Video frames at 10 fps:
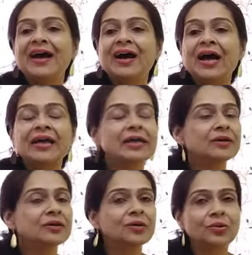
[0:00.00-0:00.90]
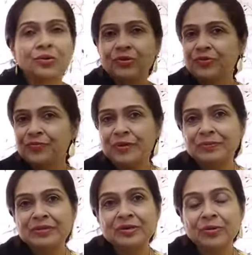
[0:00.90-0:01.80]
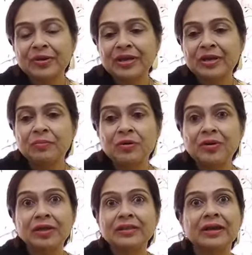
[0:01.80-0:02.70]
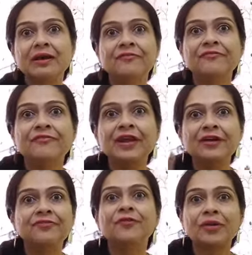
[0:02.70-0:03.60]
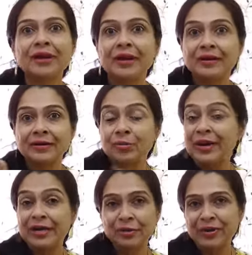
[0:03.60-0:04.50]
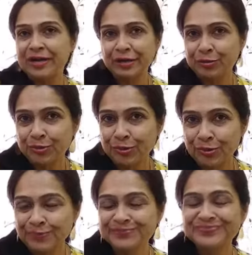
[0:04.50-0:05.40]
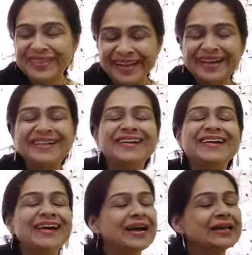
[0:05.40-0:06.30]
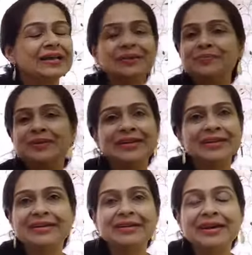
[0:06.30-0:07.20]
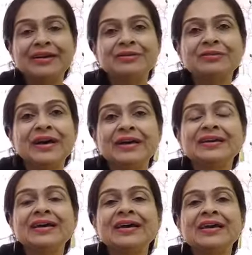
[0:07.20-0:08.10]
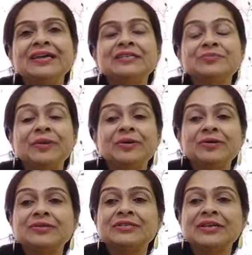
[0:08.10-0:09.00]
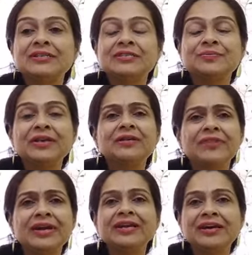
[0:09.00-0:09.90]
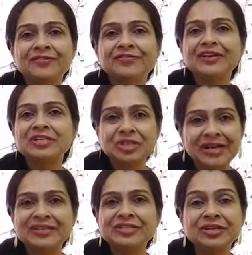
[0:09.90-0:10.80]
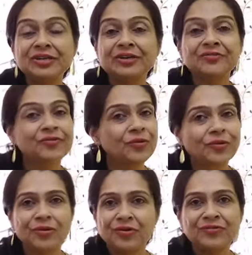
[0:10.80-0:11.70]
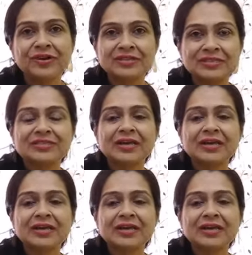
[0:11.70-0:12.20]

I hear a lot of people talking about they can't wait for 2020 to go. Yeah, I can completely relate to that. Is because it's been a very tough and challenging year for all of us,